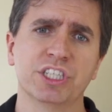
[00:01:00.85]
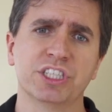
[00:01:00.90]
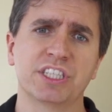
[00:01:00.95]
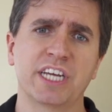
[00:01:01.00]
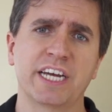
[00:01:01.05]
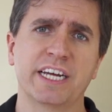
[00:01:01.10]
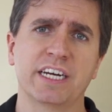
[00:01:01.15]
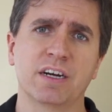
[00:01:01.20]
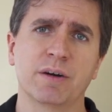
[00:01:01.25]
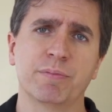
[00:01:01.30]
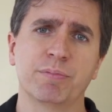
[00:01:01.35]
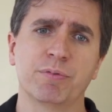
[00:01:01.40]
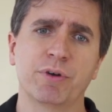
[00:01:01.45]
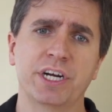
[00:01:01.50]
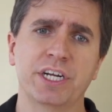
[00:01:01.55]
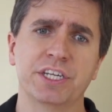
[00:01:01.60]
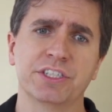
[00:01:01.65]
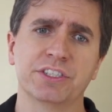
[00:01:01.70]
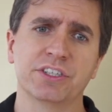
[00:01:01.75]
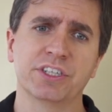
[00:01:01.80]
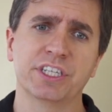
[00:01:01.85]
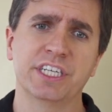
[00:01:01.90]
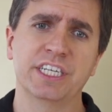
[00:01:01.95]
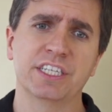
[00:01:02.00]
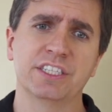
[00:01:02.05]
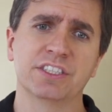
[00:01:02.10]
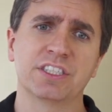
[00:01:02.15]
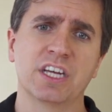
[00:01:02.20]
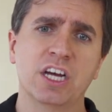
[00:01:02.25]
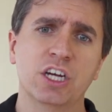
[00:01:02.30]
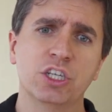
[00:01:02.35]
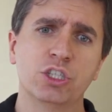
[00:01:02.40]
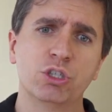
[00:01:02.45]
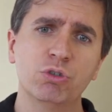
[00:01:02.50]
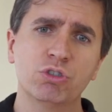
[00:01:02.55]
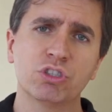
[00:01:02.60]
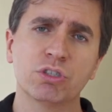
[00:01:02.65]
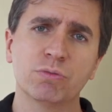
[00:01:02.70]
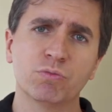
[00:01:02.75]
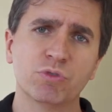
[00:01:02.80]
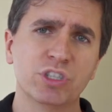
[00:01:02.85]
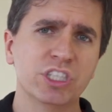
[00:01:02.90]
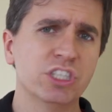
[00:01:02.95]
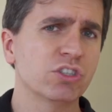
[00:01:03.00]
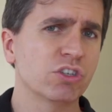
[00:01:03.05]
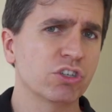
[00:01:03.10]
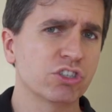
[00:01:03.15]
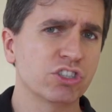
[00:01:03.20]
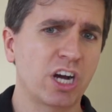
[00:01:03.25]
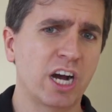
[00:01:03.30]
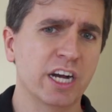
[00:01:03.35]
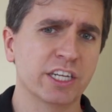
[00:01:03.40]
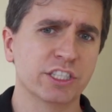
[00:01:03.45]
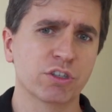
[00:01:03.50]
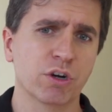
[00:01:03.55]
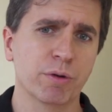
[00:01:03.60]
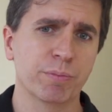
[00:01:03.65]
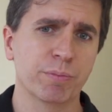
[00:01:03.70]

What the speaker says: estate appraisal is do some research on your